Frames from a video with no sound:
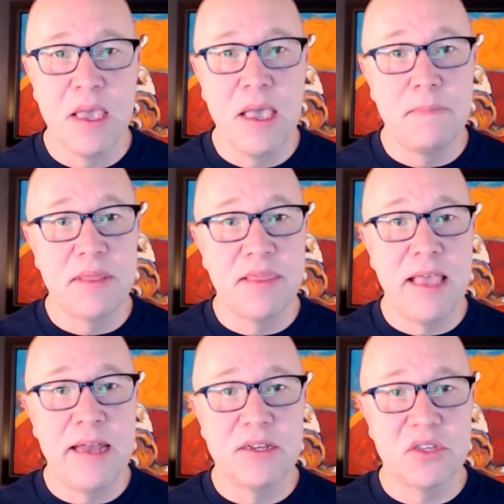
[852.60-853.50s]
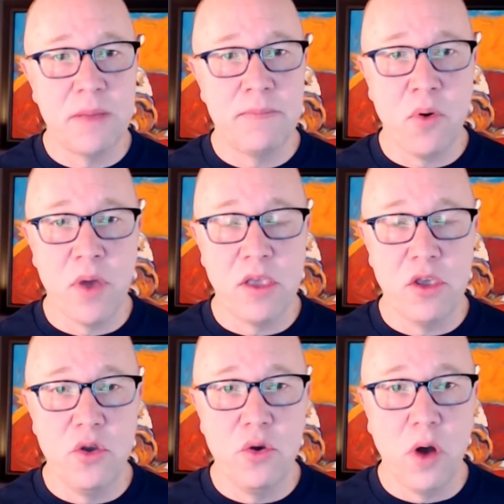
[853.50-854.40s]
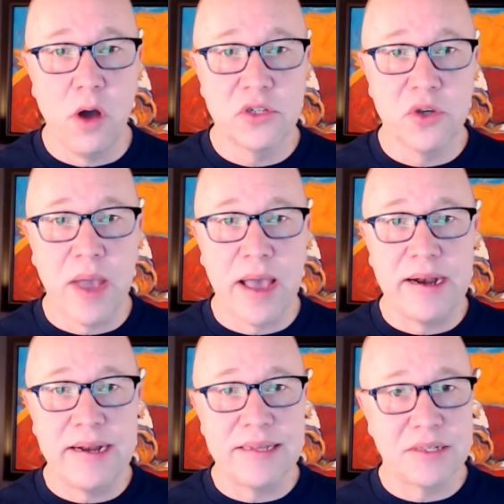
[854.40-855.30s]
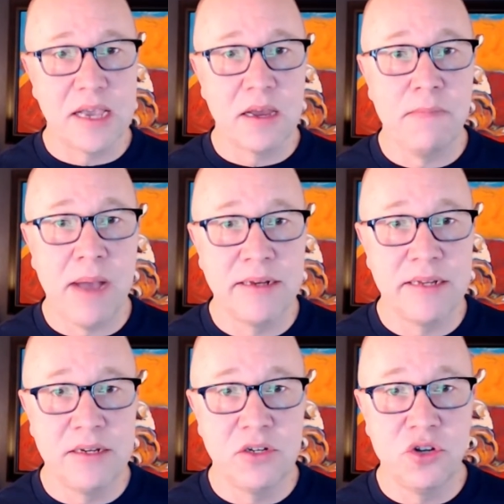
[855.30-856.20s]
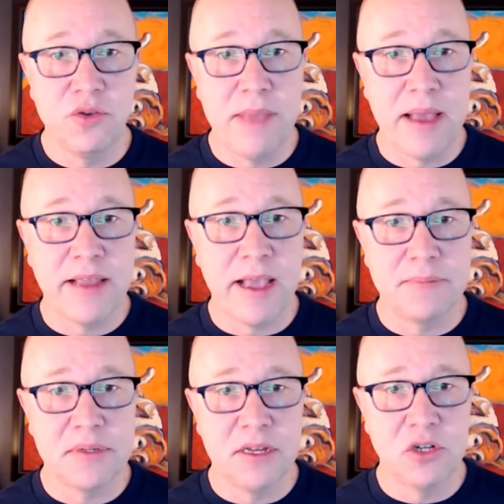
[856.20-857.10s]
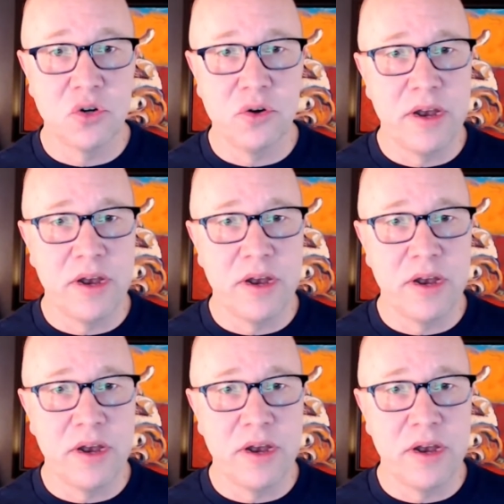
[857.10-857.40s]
But then at some point, you also added a second binding to MadCap Central.